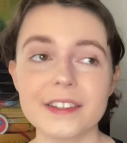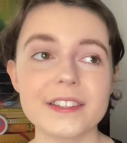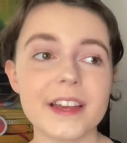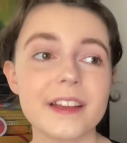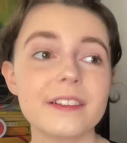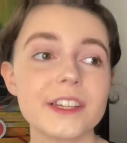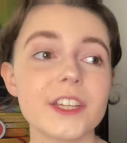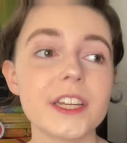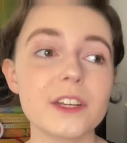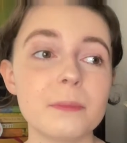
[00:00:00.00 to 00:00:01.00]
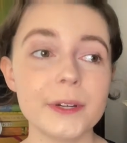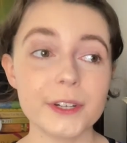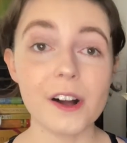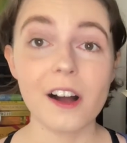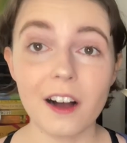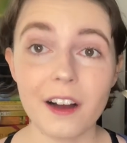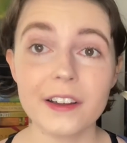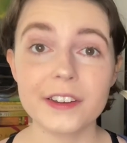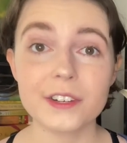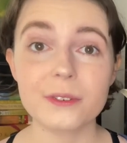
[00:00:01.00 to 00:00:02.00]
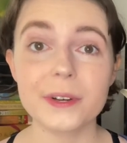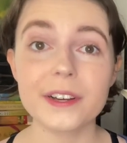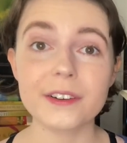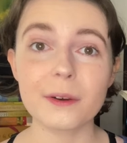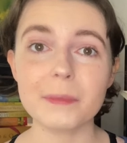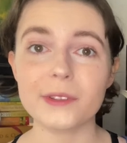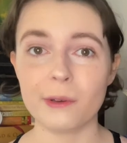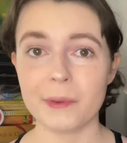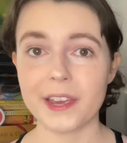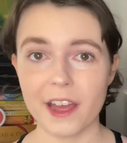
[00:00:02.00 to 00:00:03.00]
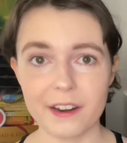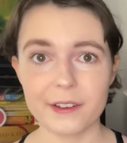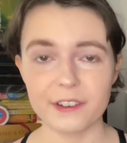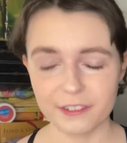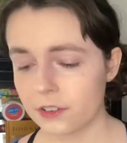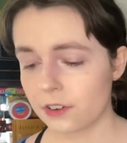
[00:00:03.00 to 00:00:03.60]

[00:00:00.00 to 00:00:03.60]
It's saying like you need to put your heart into it and not be so mechanical.